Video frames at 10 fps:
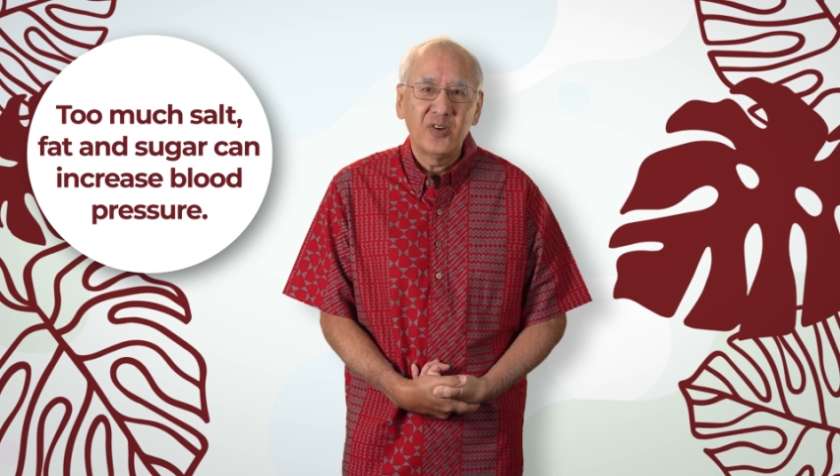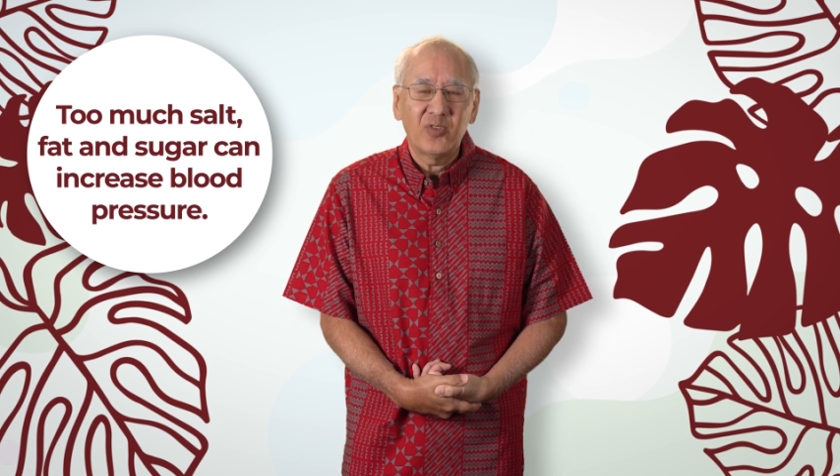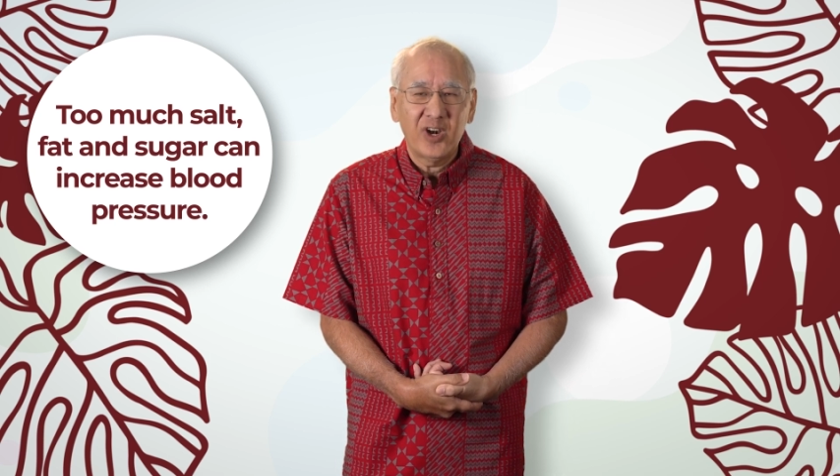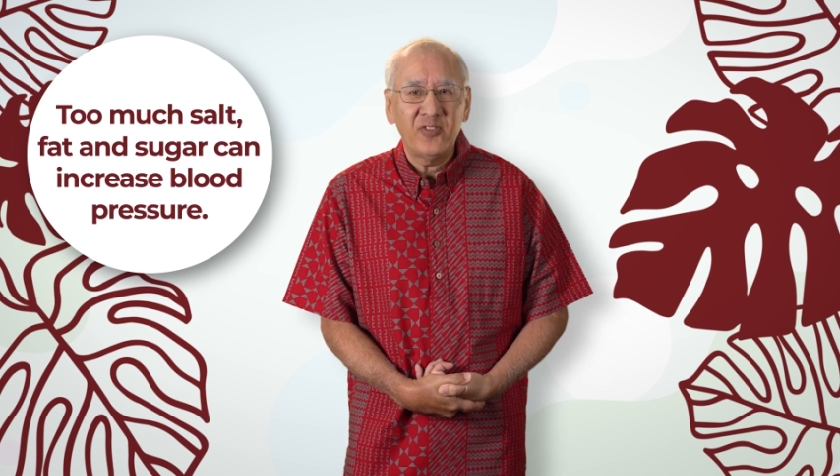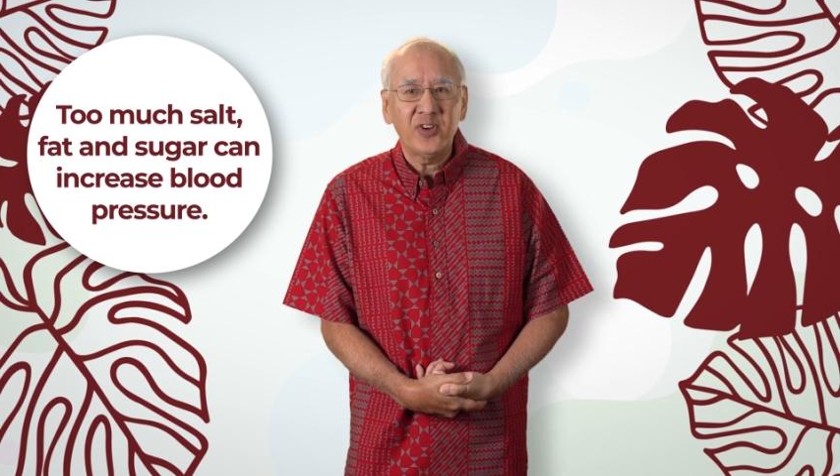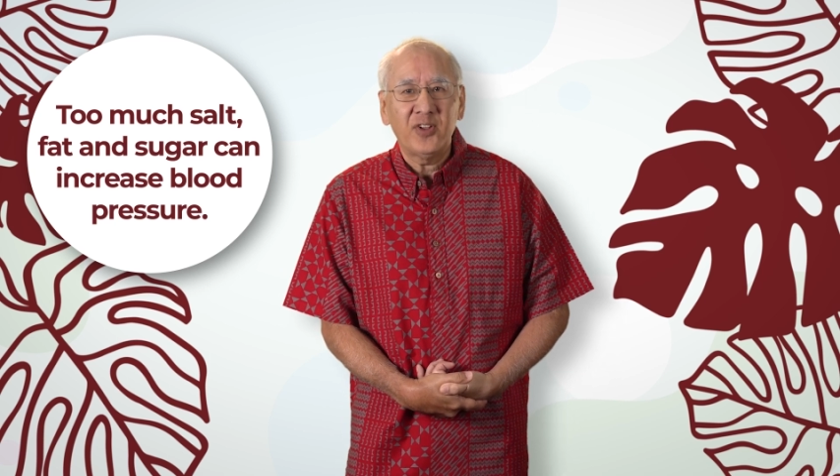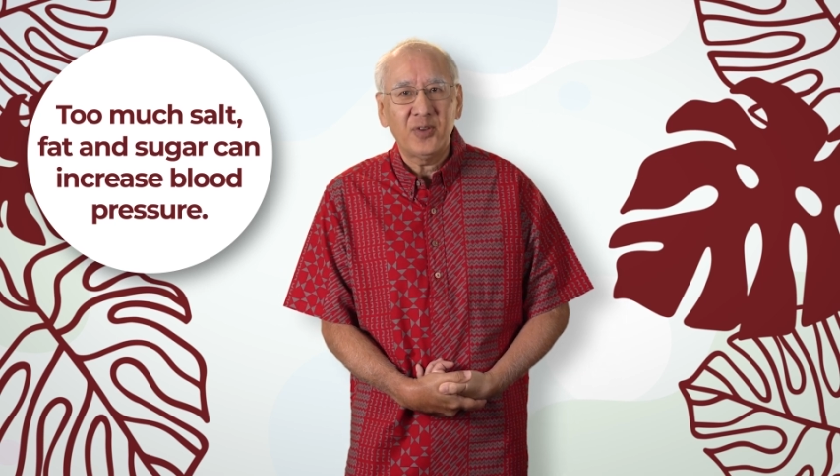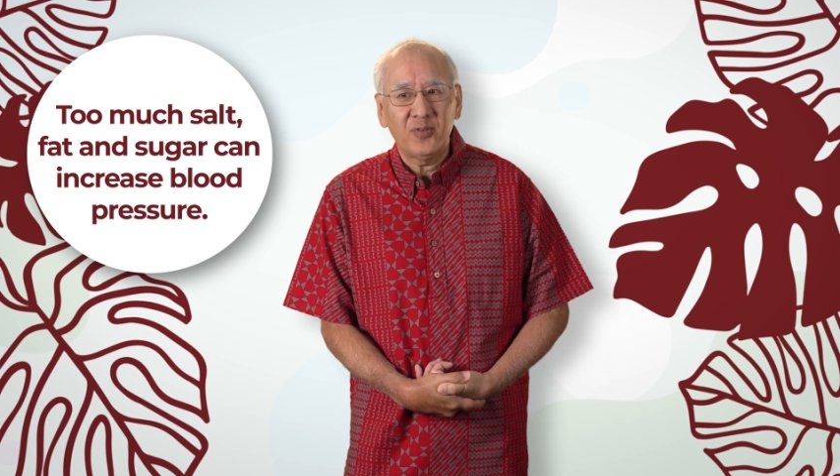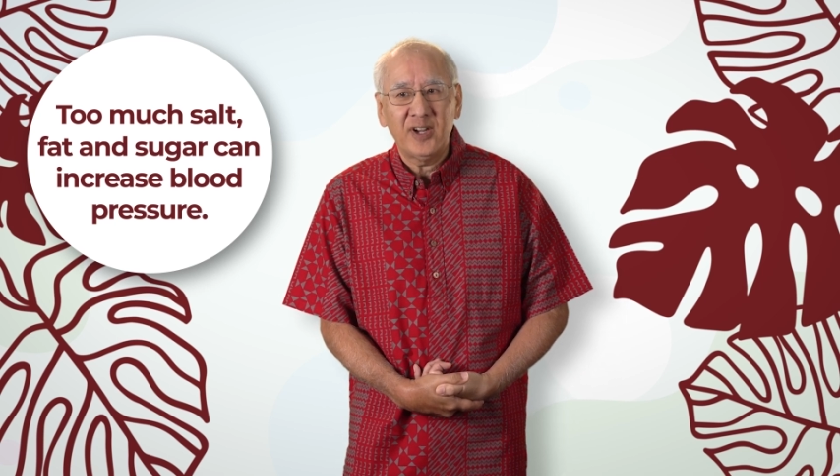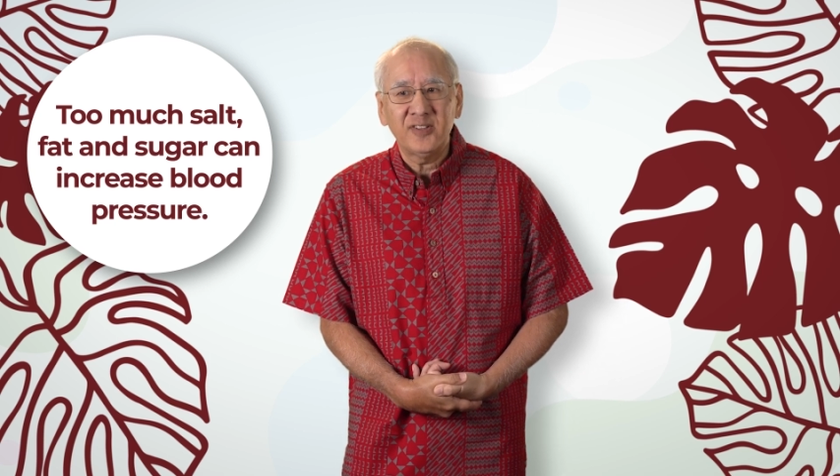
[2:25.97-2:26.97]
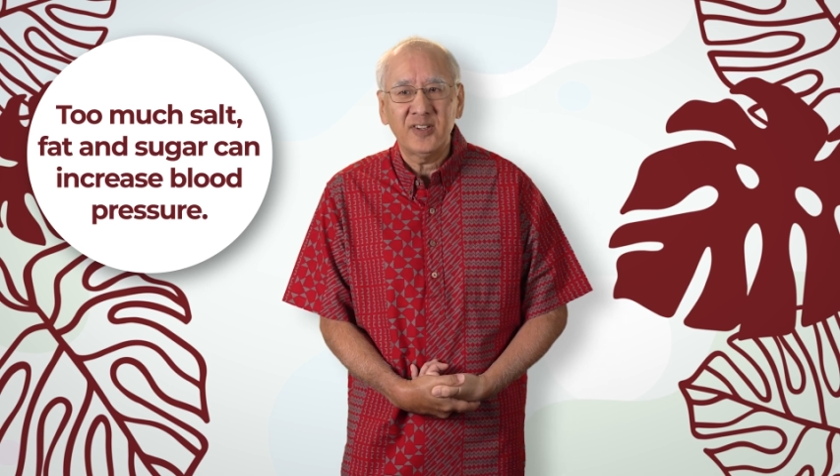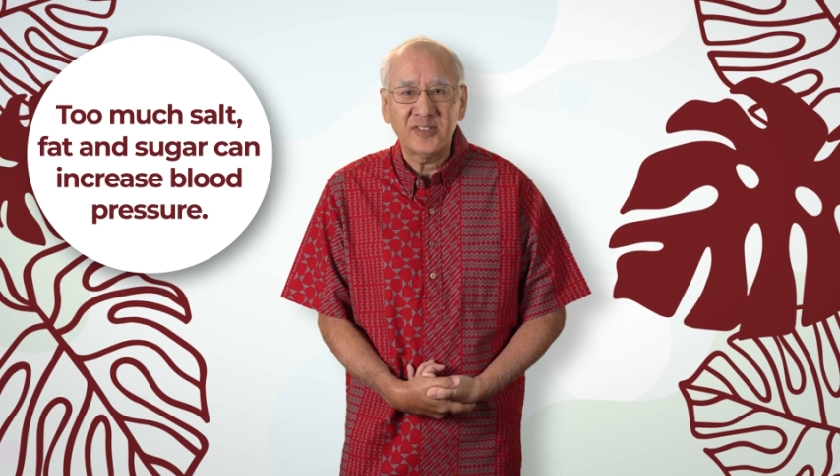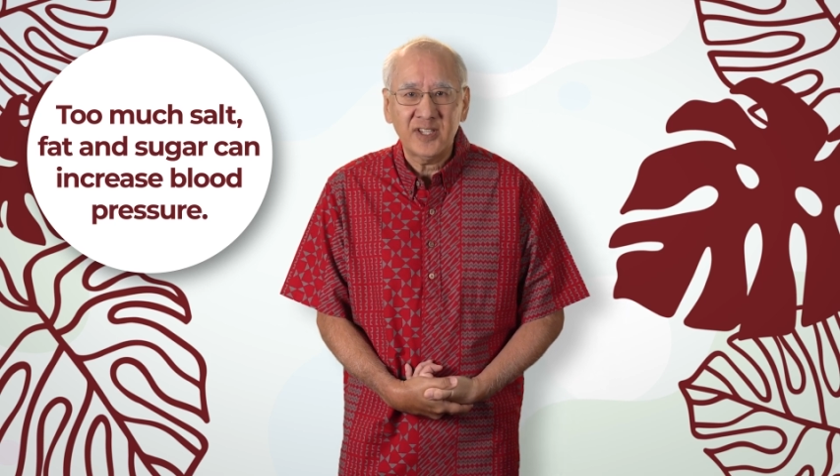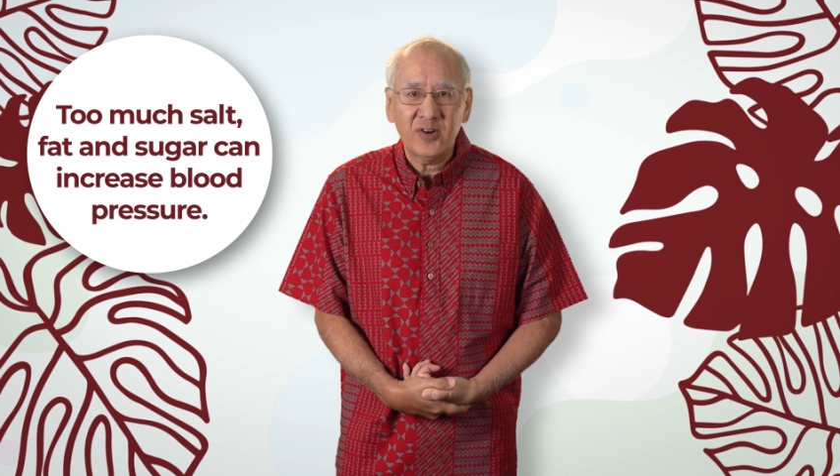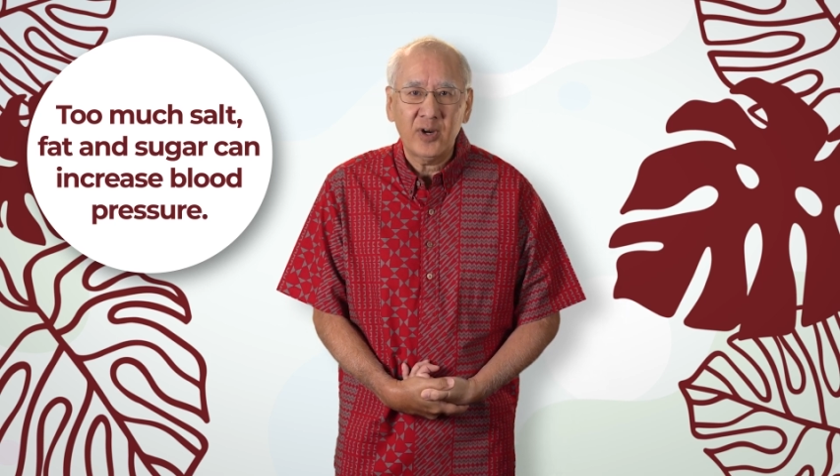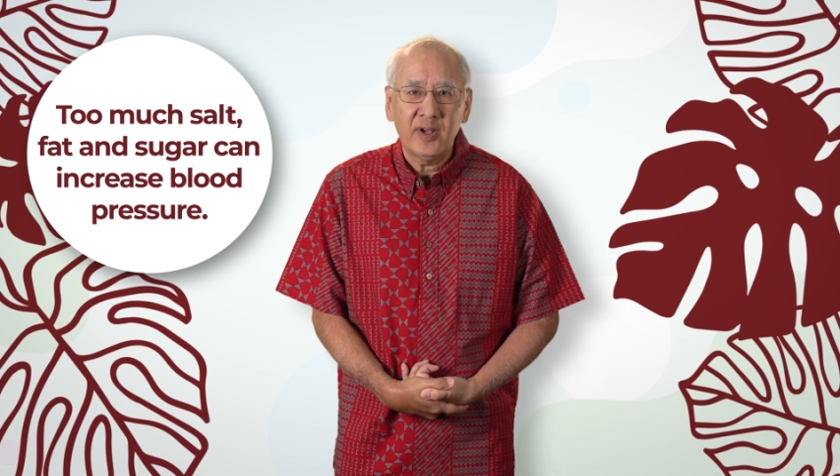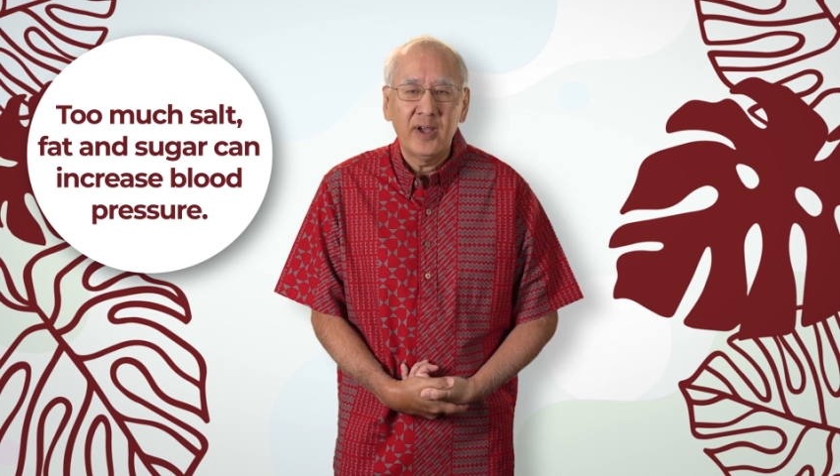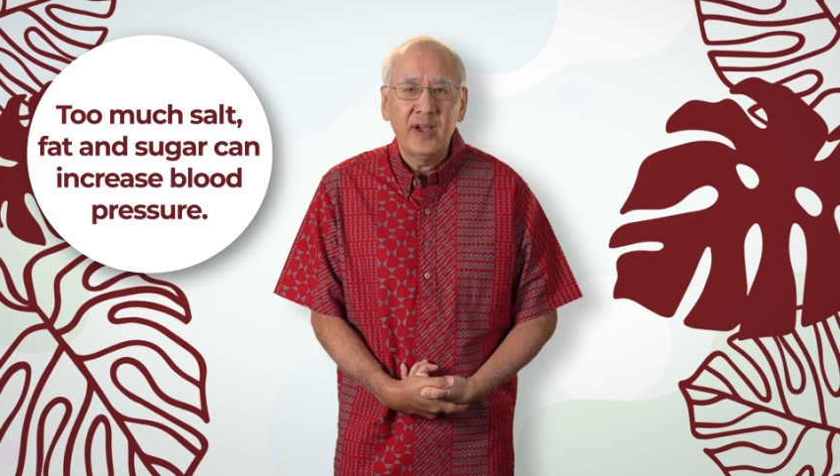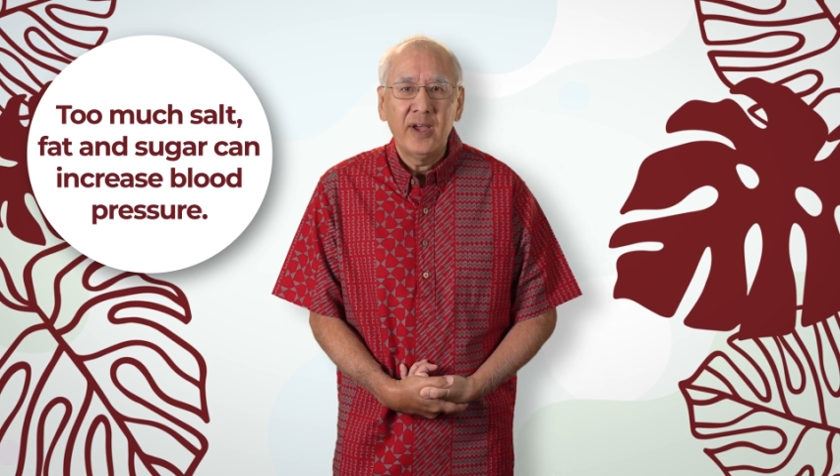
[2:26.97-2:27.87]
gravy on the rice, etc.